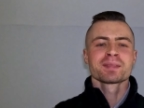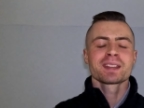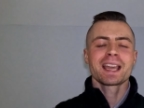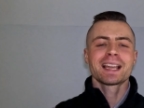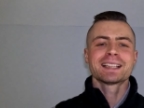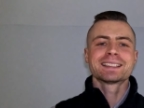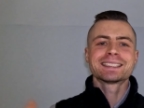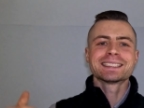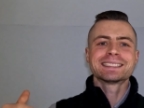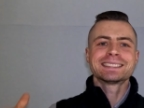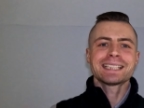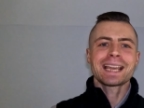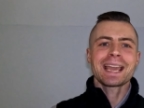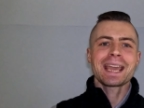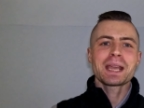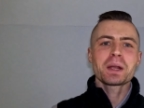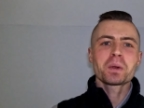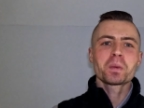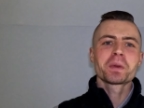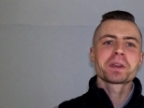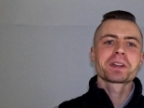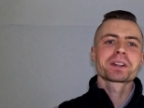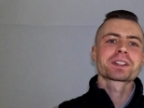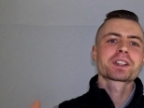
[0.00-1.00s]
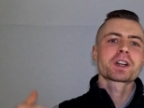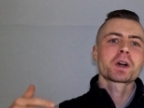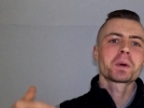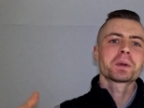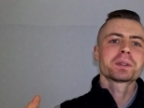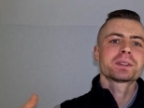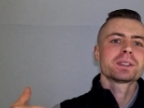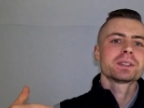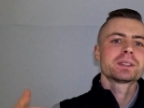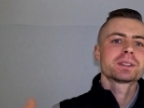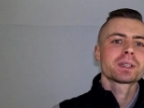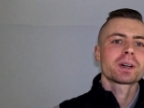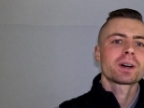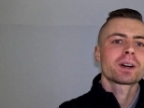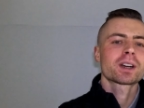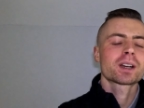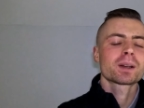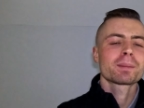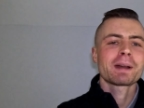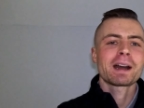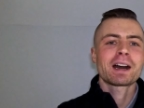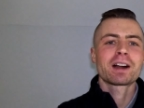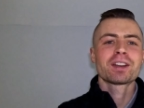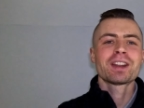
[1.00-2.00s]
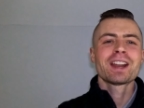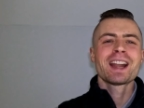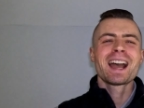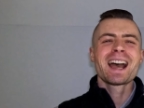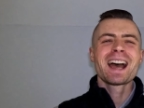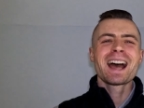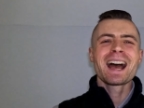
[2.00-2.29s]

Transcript: and today we are going to talk about